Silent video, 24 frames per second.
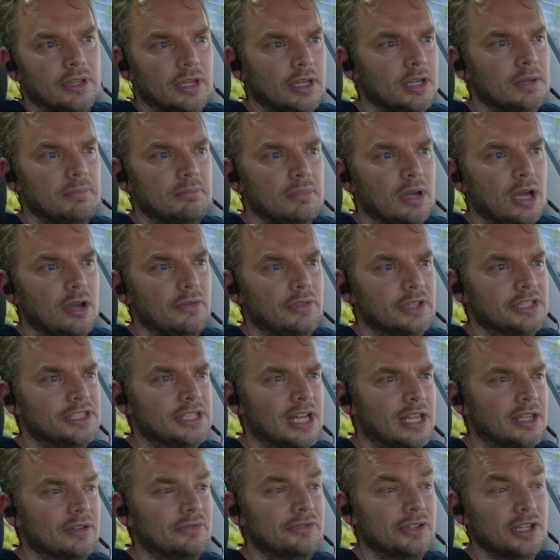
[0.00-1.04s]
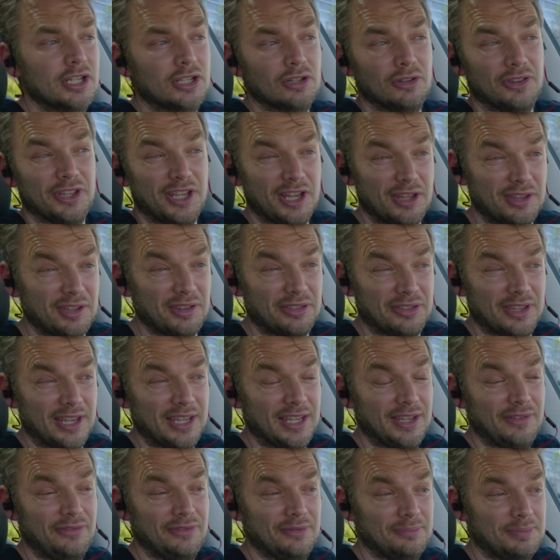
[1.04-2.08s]
the standard vehicle. The other
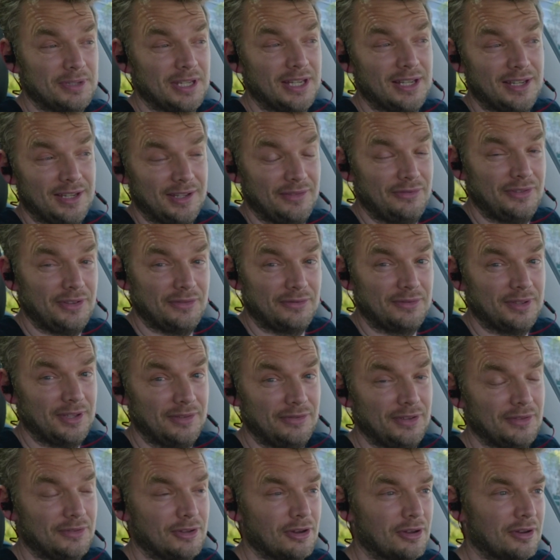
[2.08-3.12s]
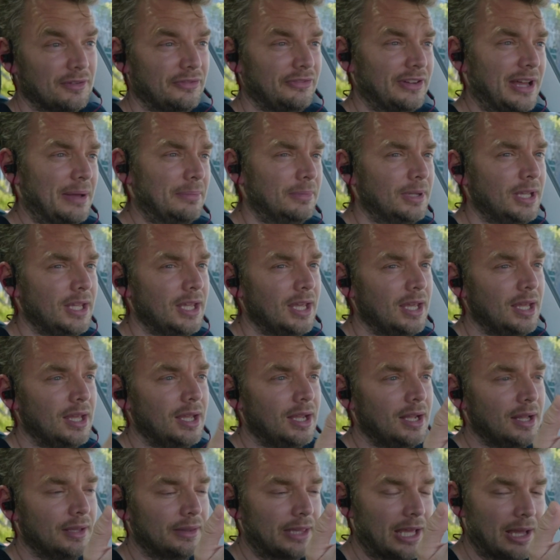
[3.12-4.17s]
thing, particularly if you've got a family,
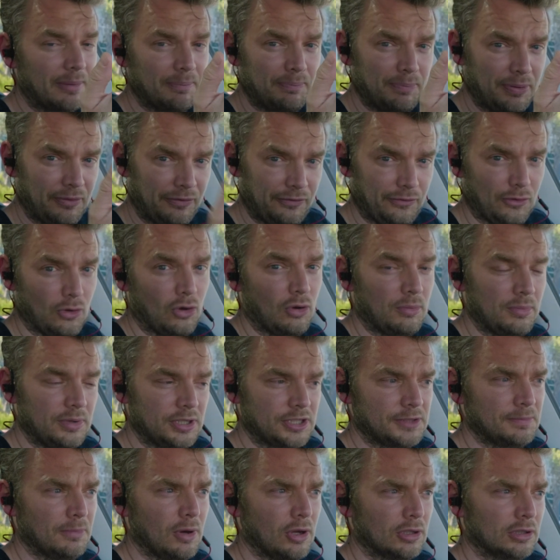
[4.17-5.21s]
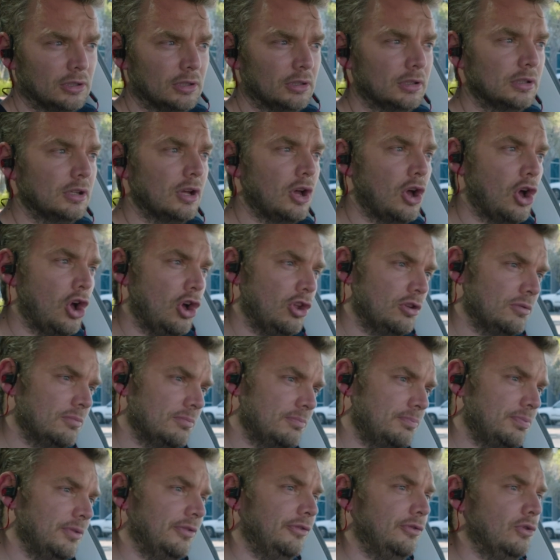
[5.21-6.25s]
that performance model on
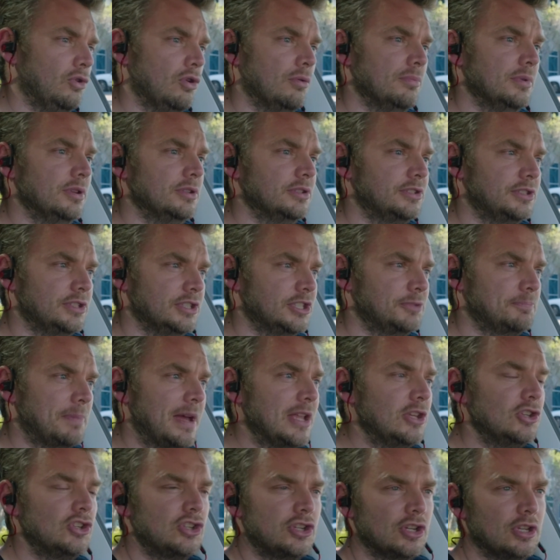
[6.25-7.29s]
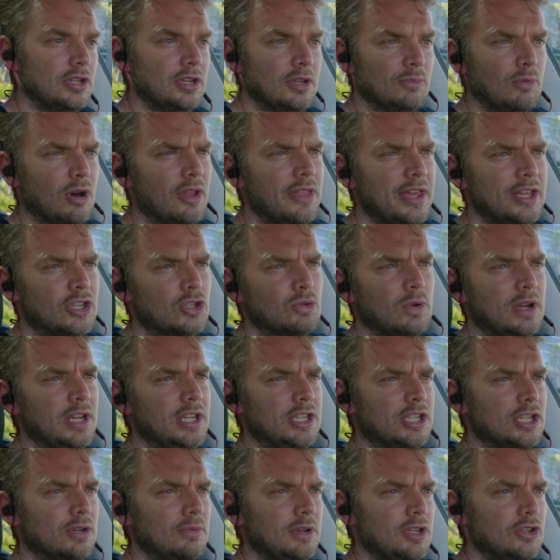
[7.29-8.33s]
performance suspension and
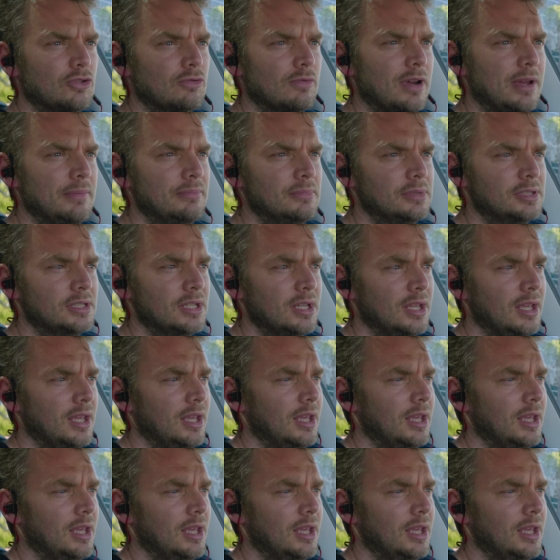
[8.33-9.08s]
22-inch rims.